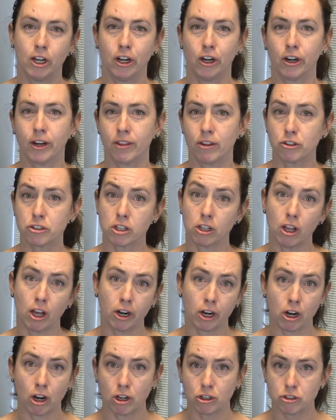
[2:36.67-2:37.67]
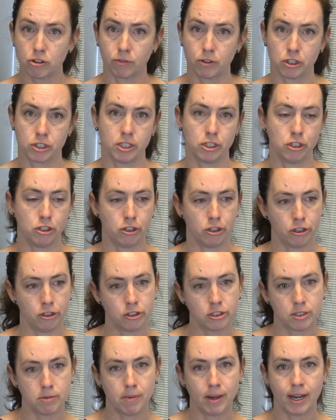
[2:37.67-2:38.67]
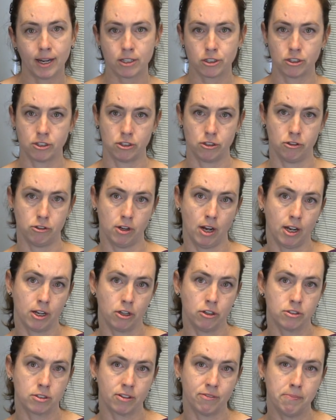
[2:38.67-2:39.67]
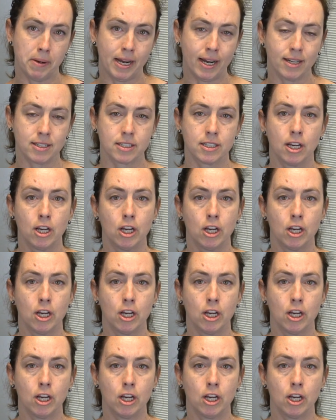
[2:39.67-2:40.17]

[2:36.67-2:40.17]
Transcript: Okay, there's a lot of controversy. Do you use the mask? Do you not use the mask?